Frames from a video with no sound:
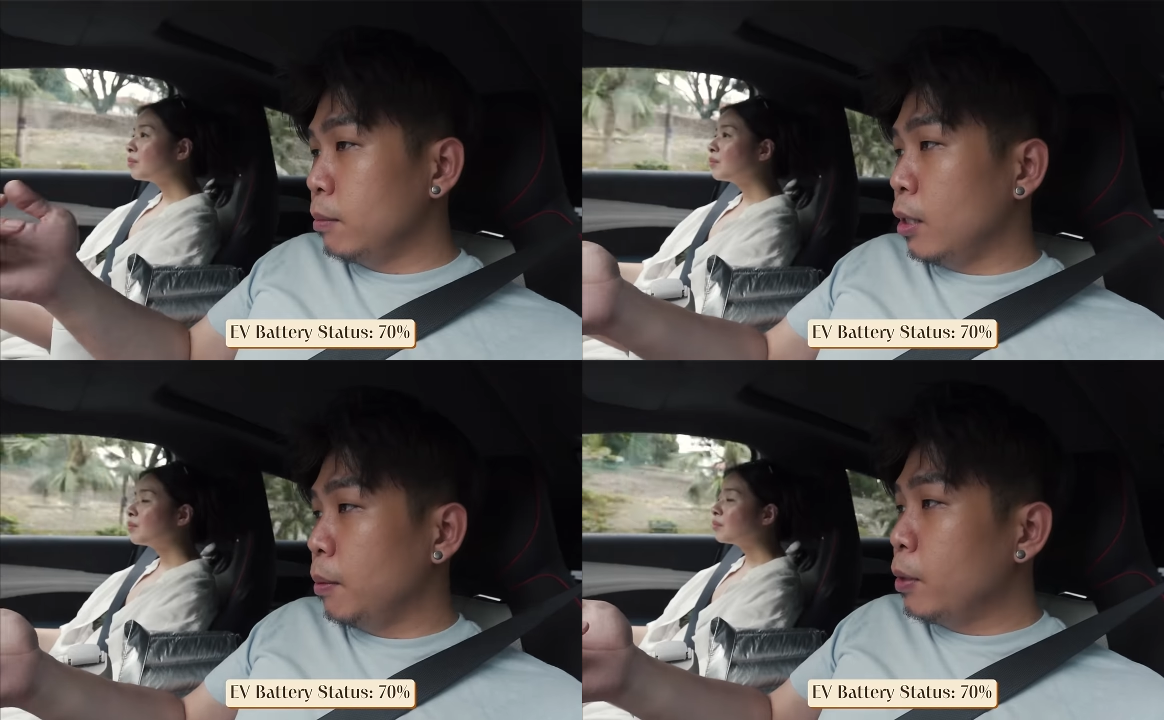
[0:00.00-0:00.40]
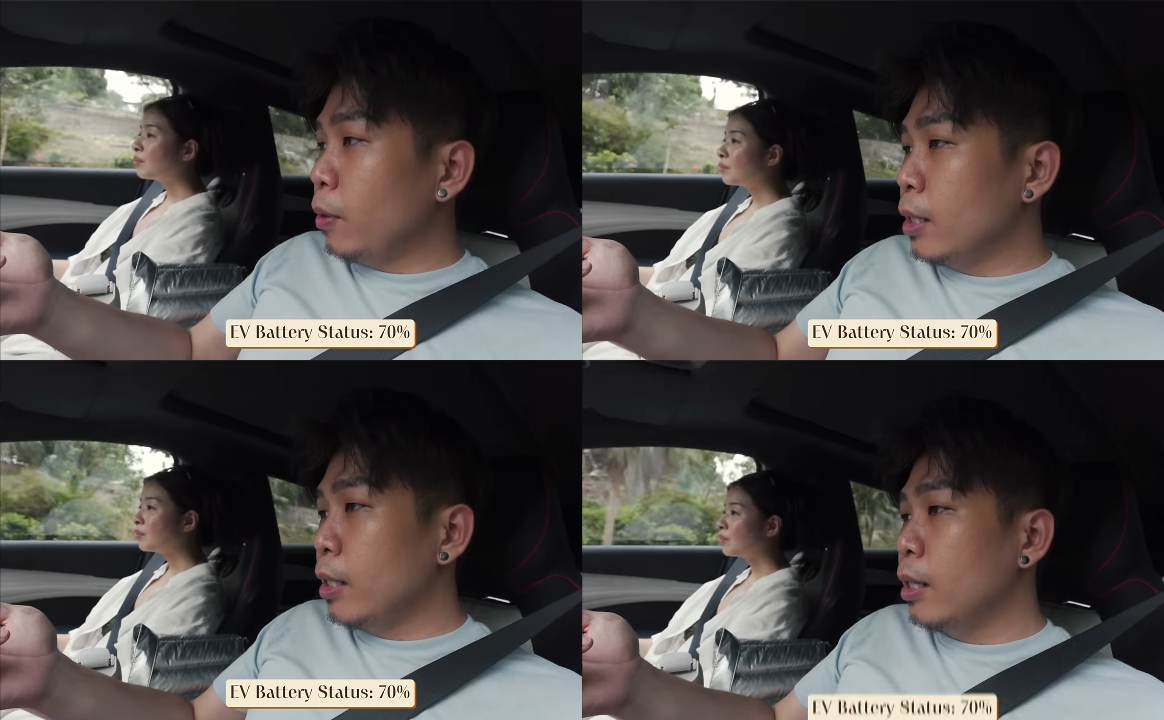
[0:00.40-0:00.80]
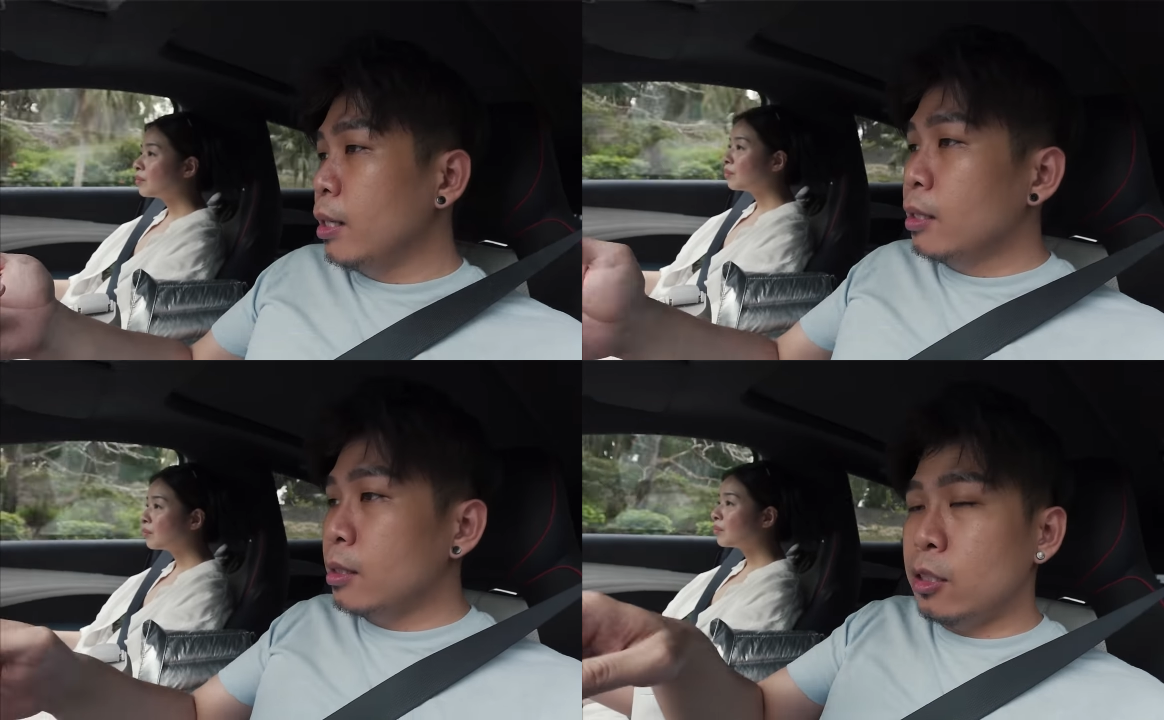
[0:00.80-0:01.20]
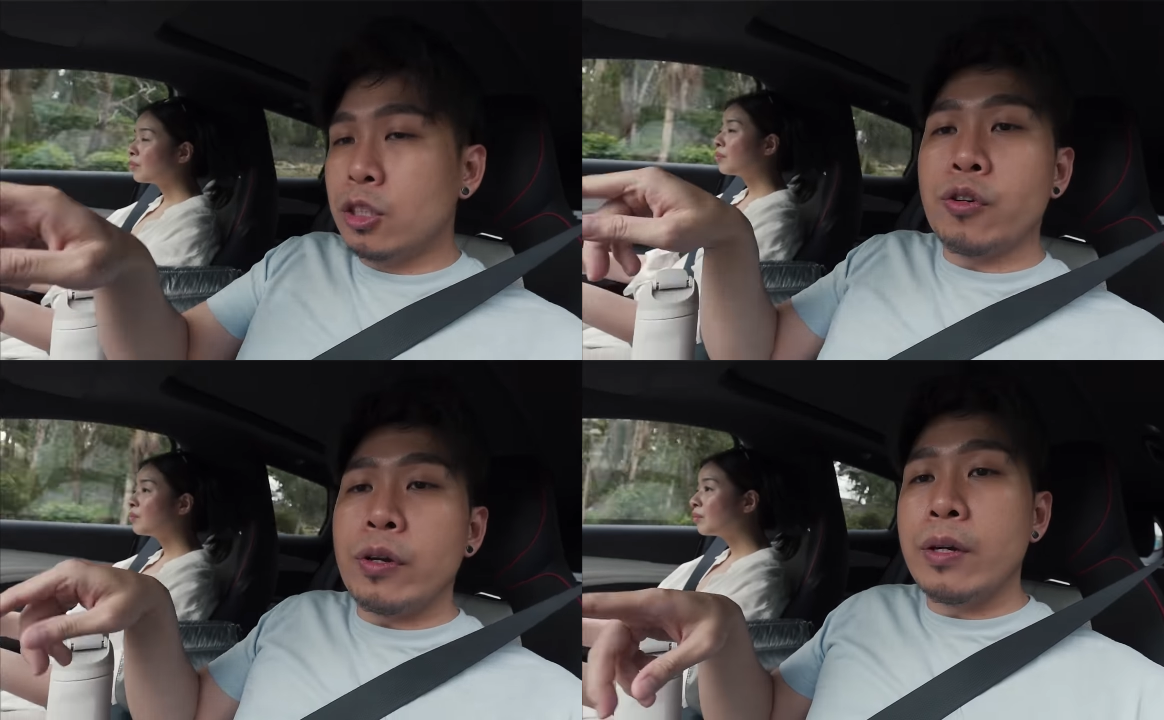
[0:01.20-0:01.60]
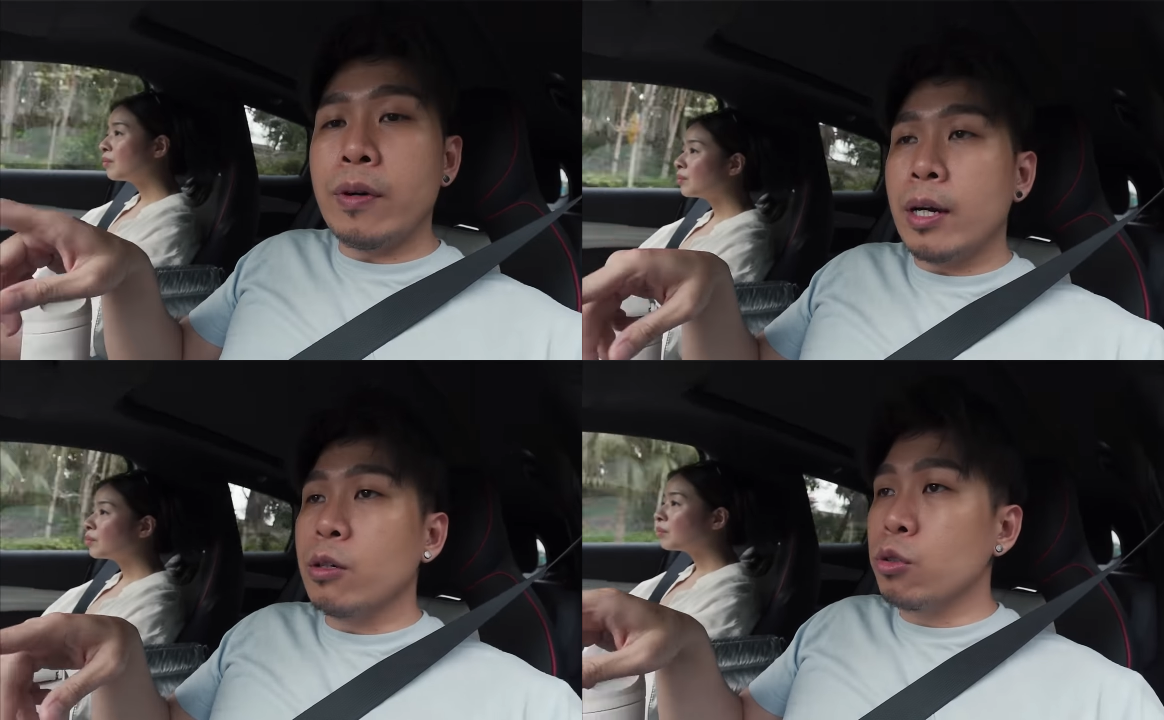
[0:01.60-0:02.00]
Speaker 1: The BYD screen,
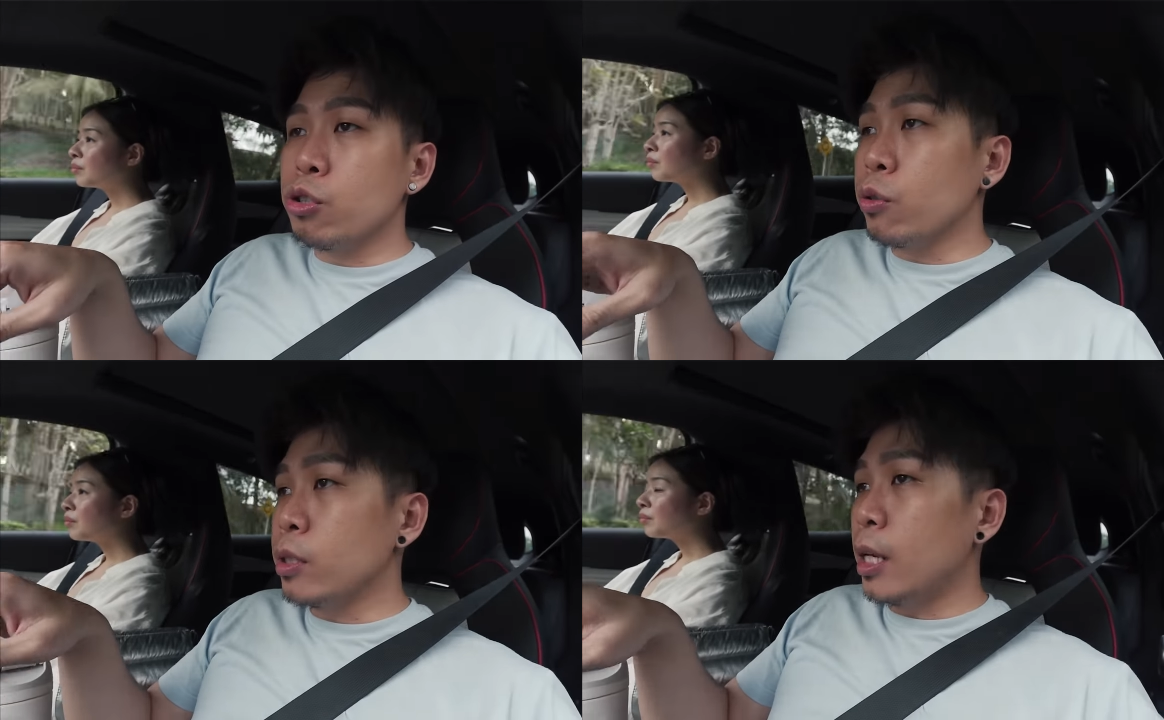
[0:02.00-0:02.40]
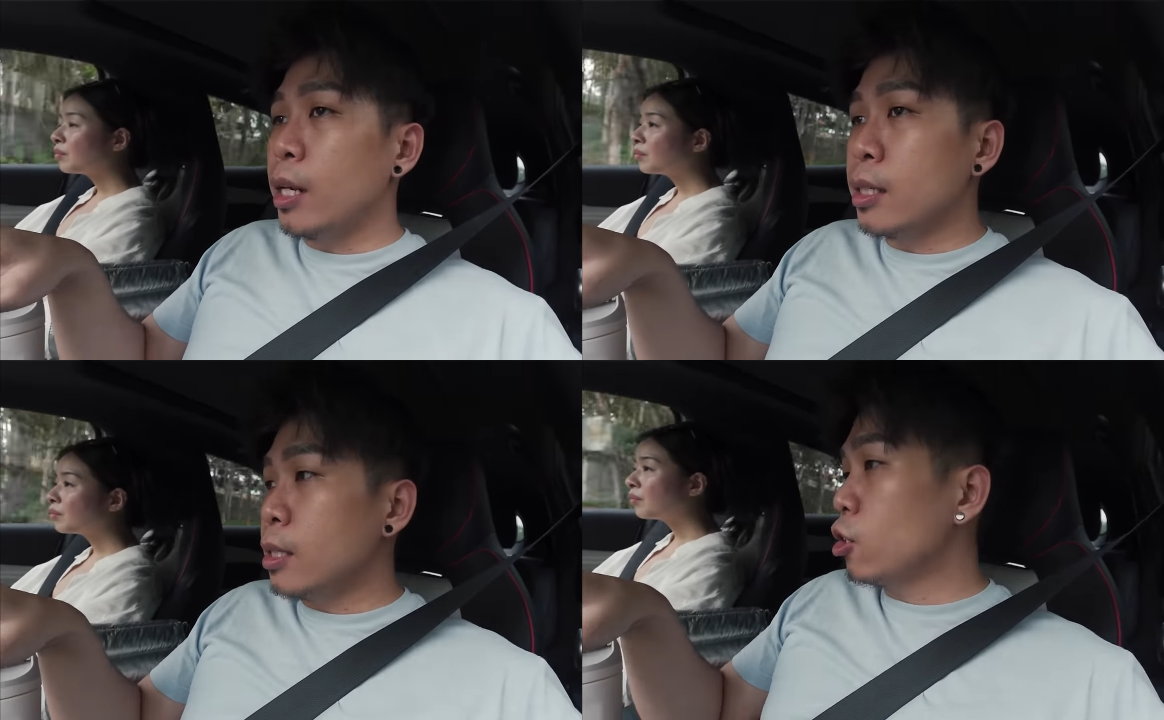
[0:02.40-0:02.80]
right, also shows that there's